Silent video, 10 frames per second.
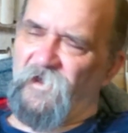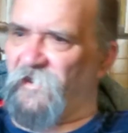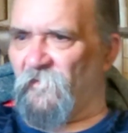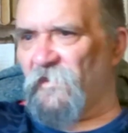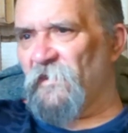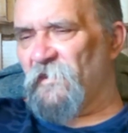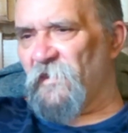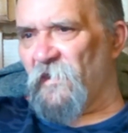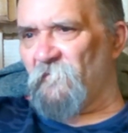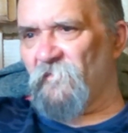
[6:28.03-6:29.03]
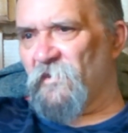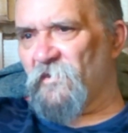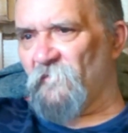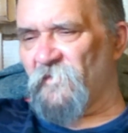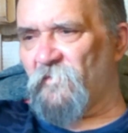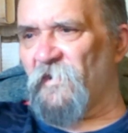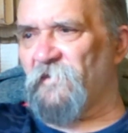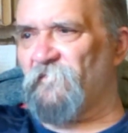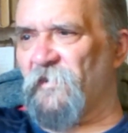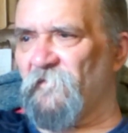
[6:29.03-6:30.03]
Anyway, covered
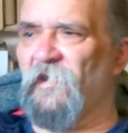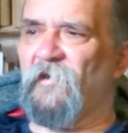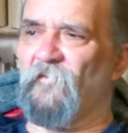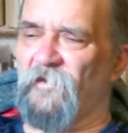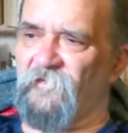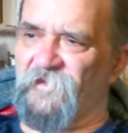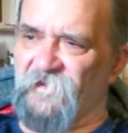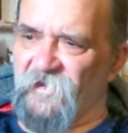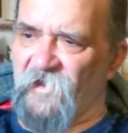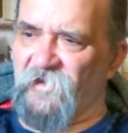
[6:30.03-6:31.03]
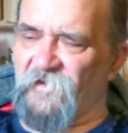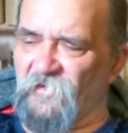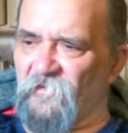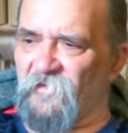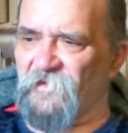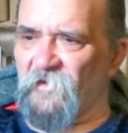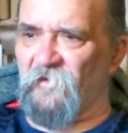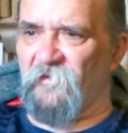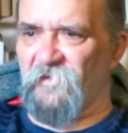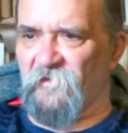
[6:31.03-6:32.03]
quite a bit. Well, there's an anecdotal
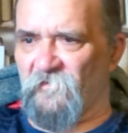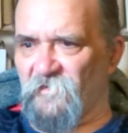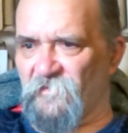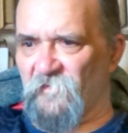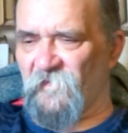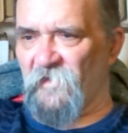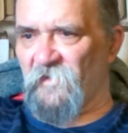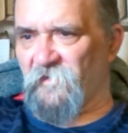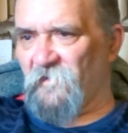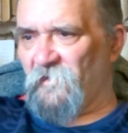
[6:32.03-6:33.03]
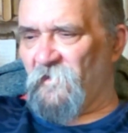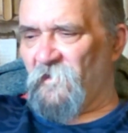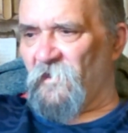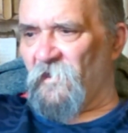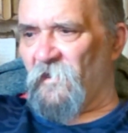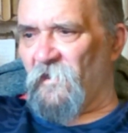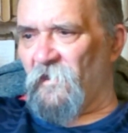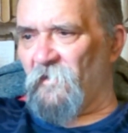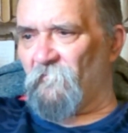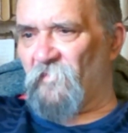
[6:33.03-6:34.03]
story that goes with that.
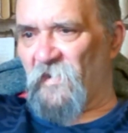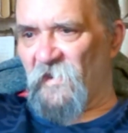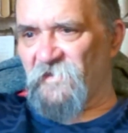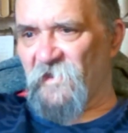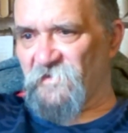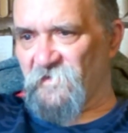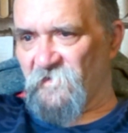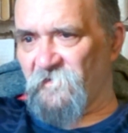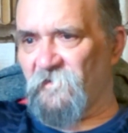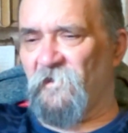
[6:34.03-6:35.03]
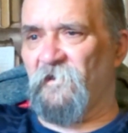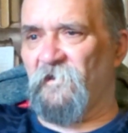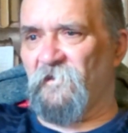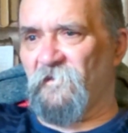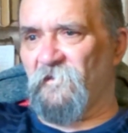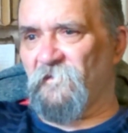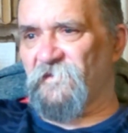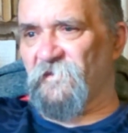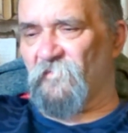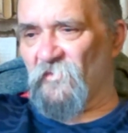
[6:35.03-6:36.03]
Plantagenet,
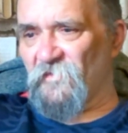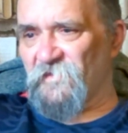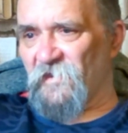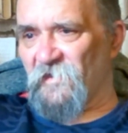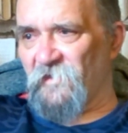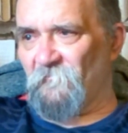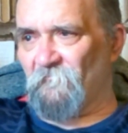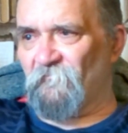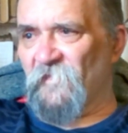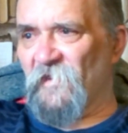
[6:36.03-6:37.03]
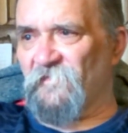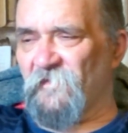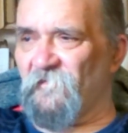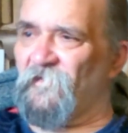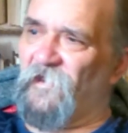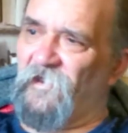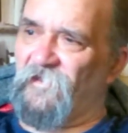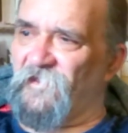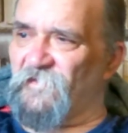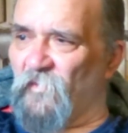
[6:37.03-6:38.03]
supposedly,
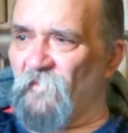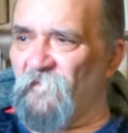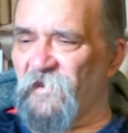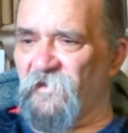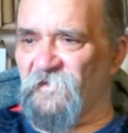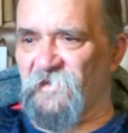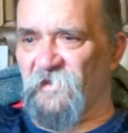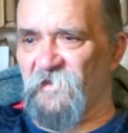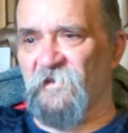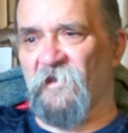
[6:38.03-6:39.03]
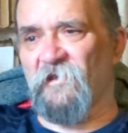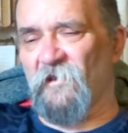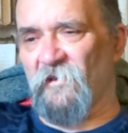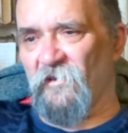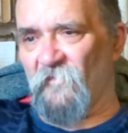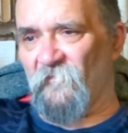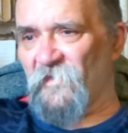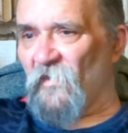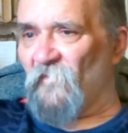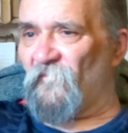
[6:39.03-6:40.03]
there's one meaning that says
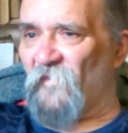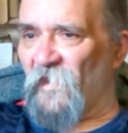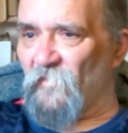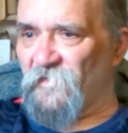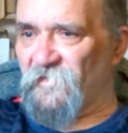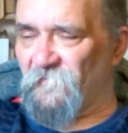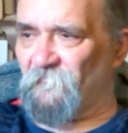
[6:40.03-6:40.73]
lover of flowers.